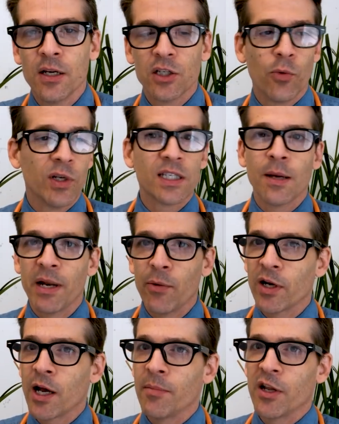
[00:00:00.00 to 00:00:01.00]
So when somebody
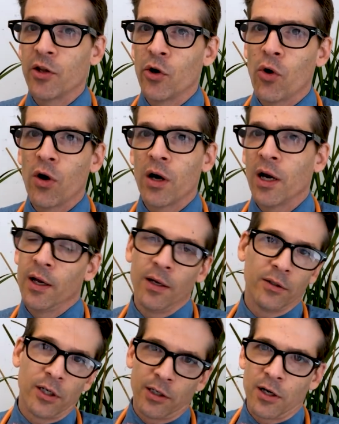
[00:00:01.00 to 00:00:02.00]
would come to the door,
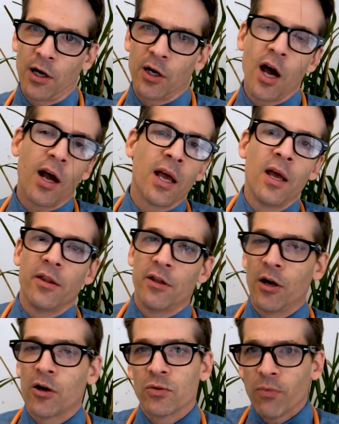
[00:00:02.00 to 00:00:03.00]
knock, knock, knock, the
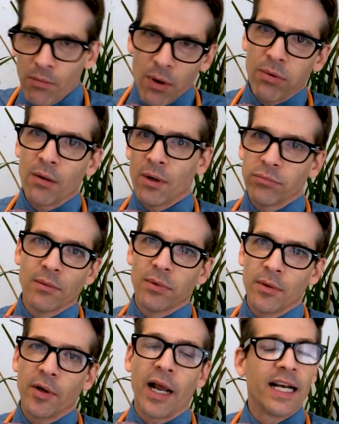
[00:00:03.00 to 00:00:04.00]
dog goes, burr, burr,
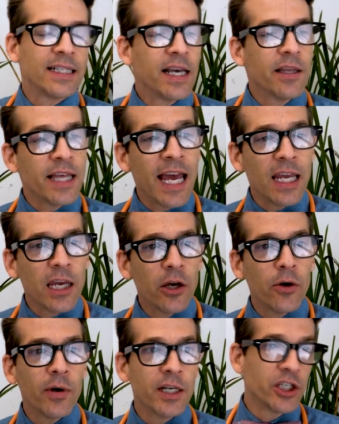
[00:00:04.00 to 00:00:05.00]
burr, and I'd say, thank
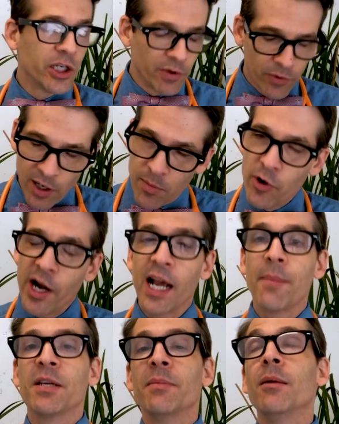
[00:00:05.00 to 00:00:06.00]
you. And she would come running
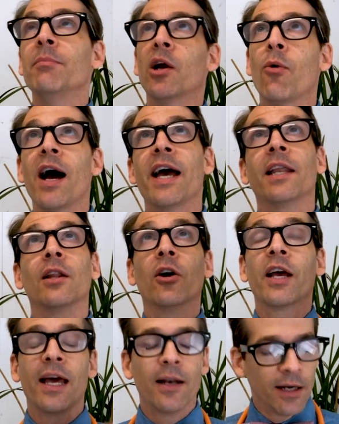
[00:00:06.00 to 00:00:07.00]
up to me, be quiet, and
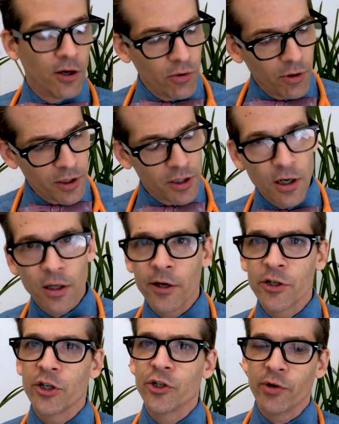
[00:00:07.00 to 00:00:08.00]
look at it, and I'd go, good dog,
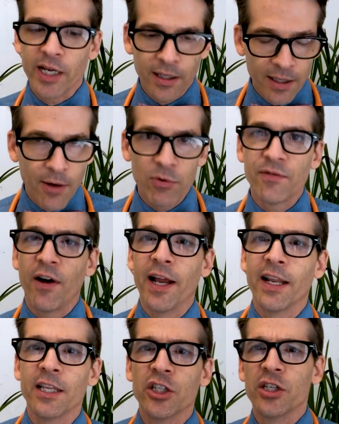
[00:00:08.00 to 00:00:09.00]
there's your treat. And that was
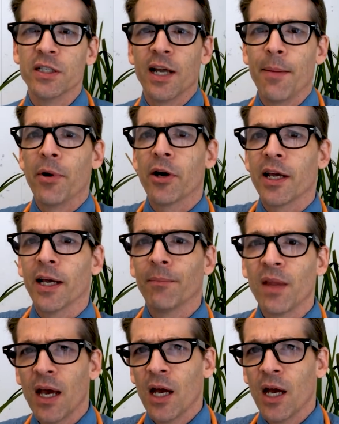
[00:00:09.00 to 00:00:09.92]
fine. And she stopped barking.